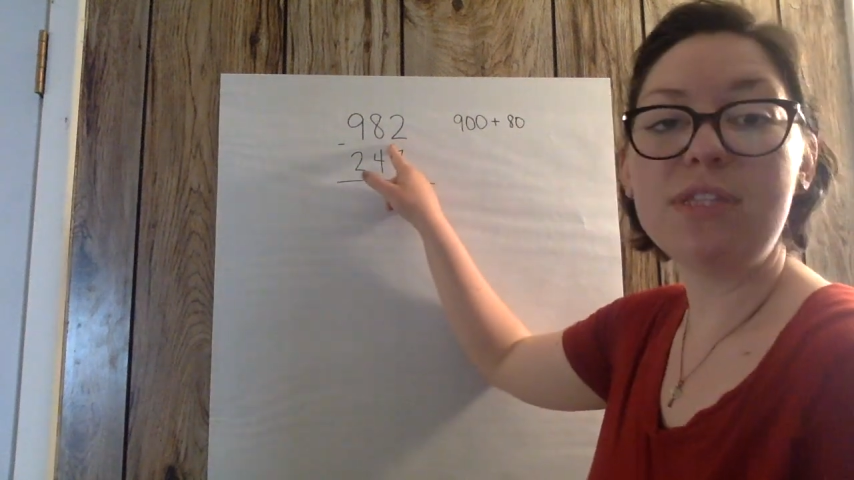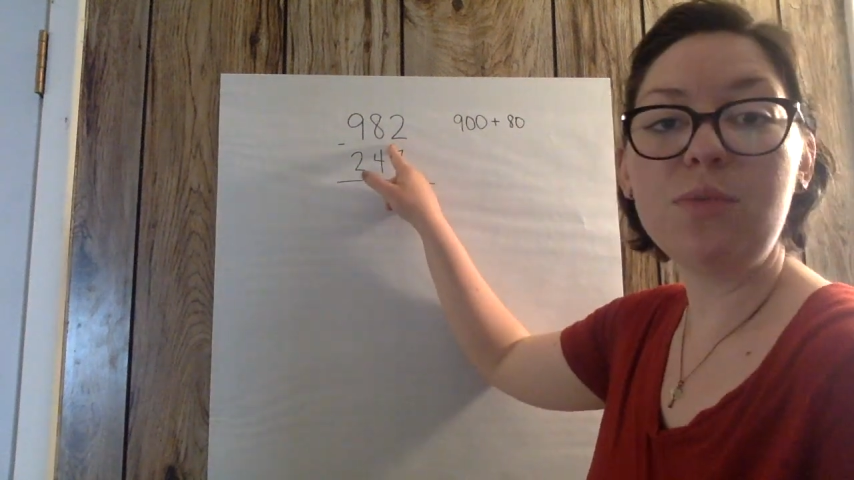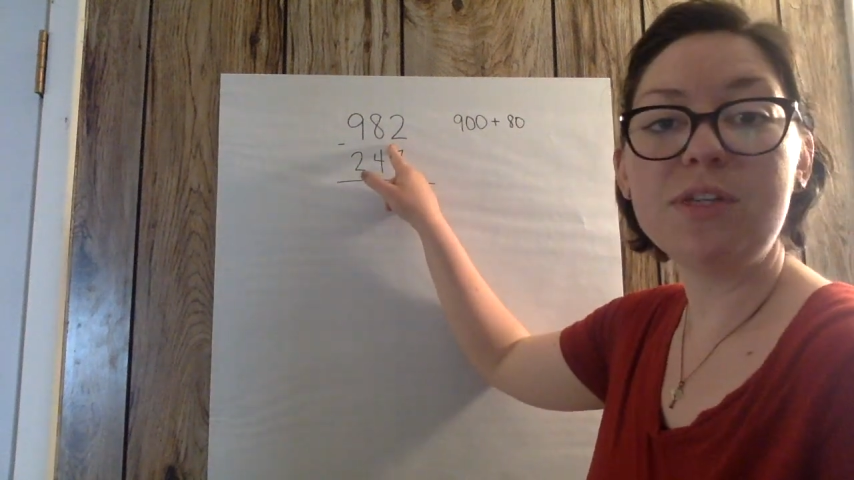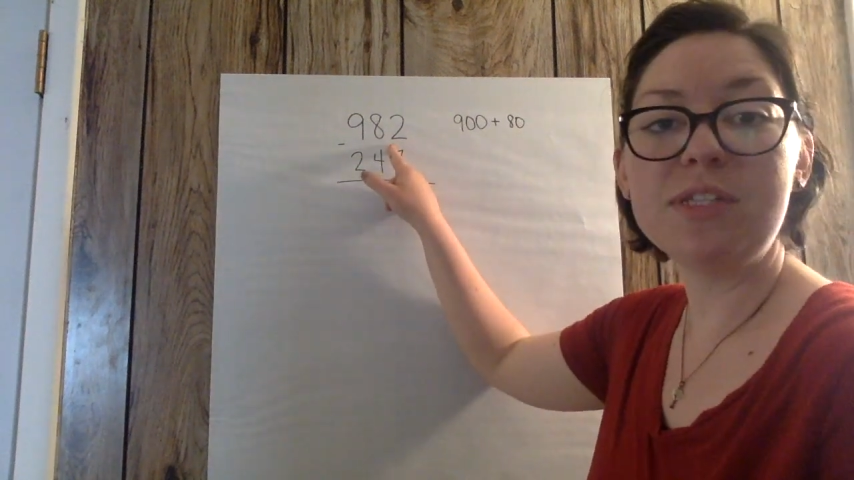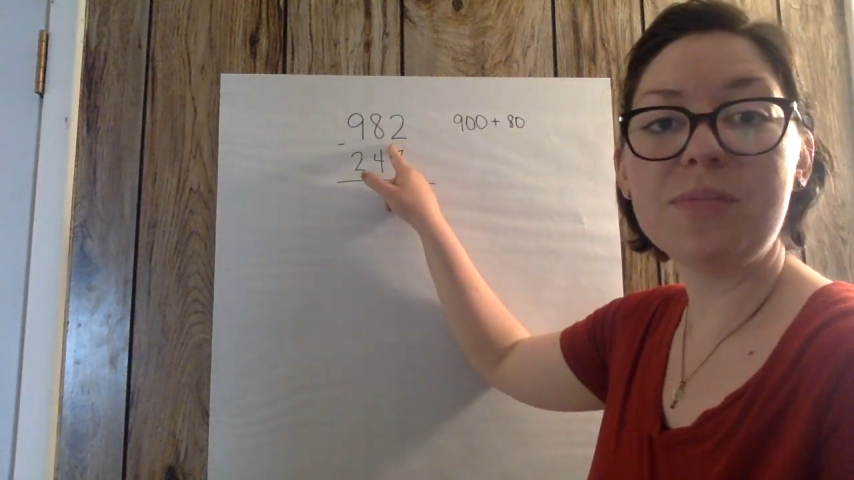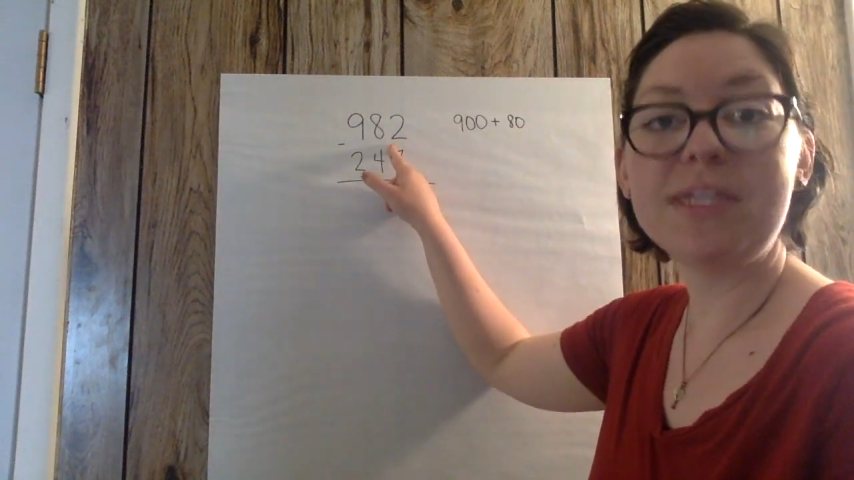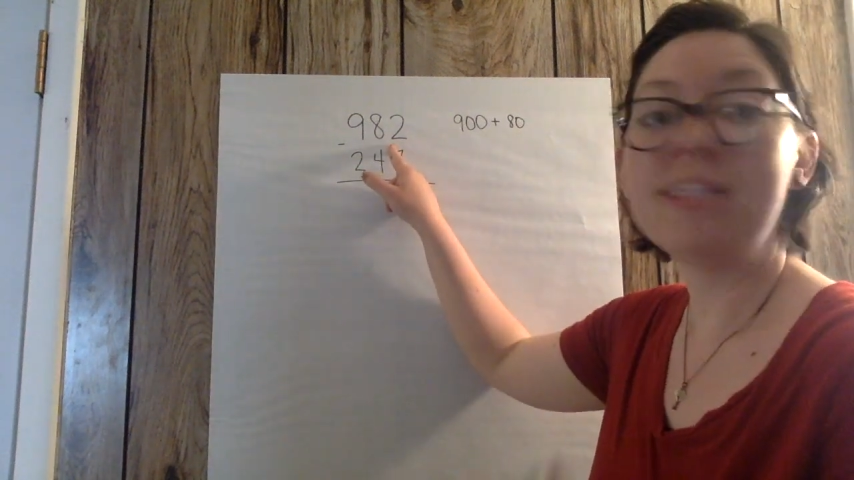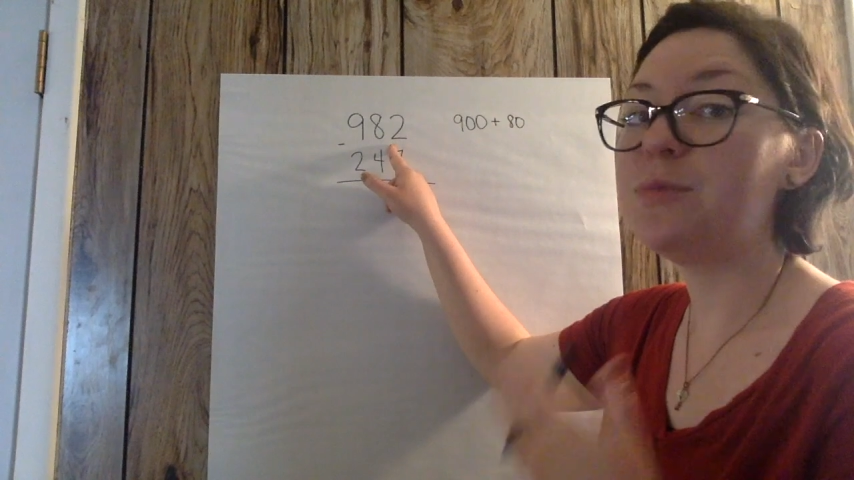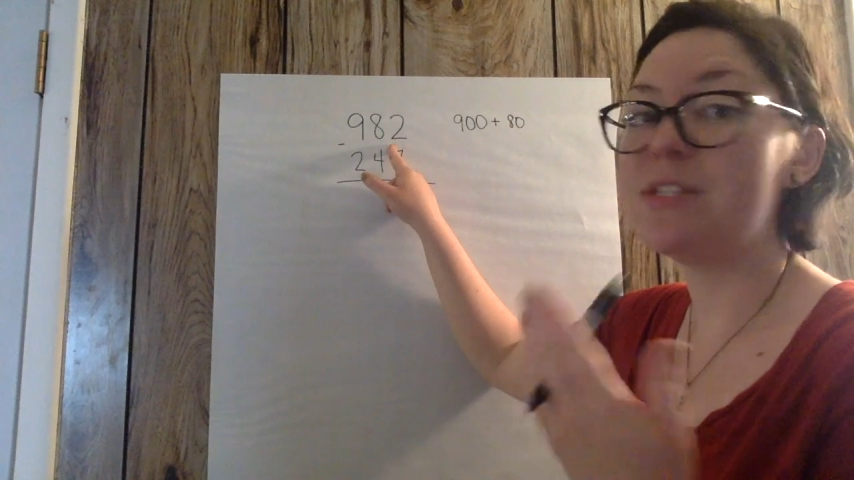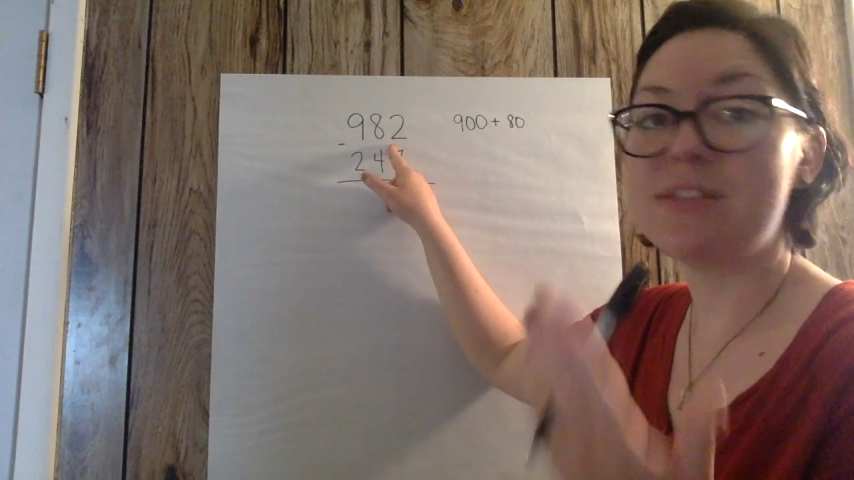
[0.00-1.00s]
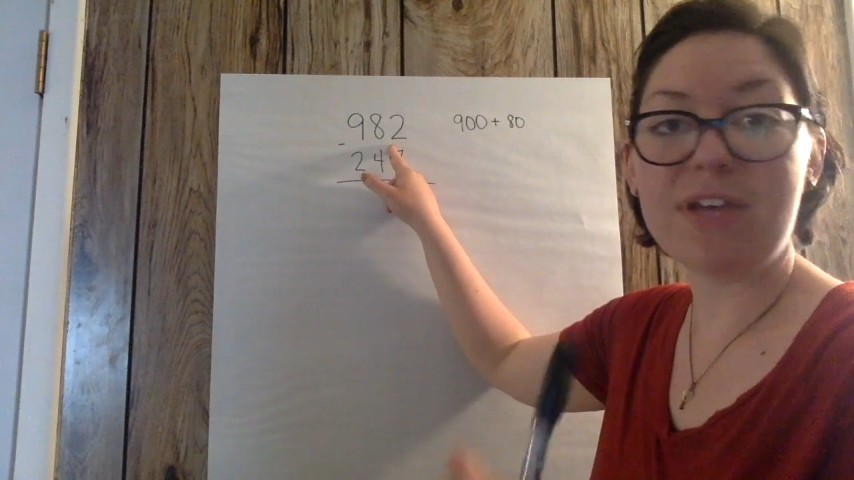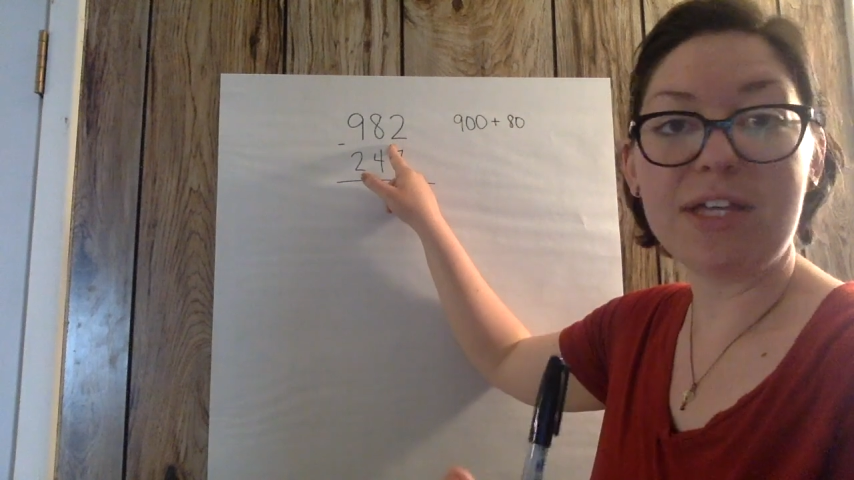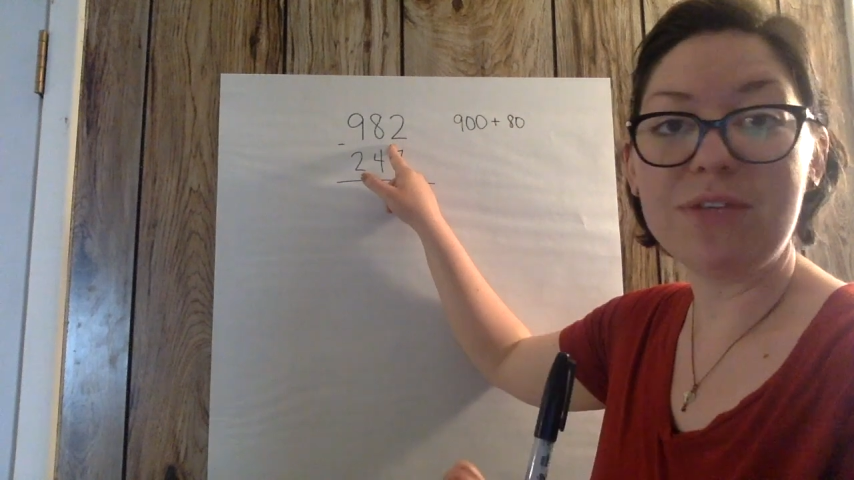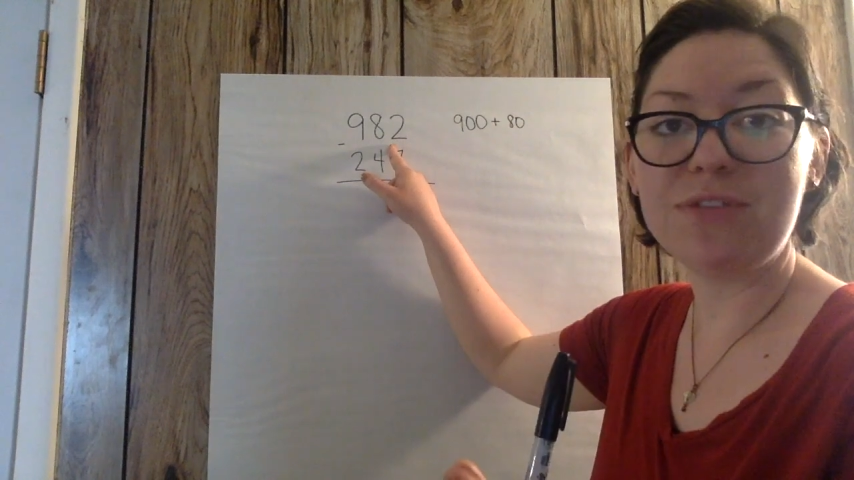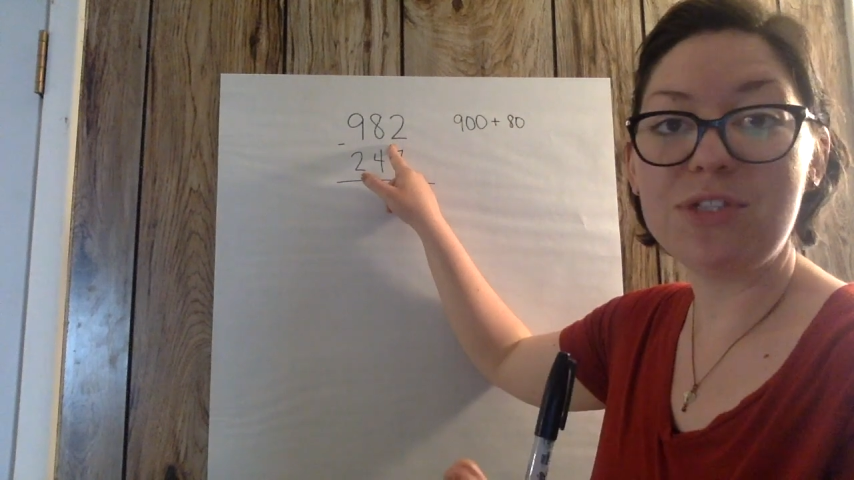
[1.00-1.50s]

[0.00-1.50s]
the ones place. What's the value of a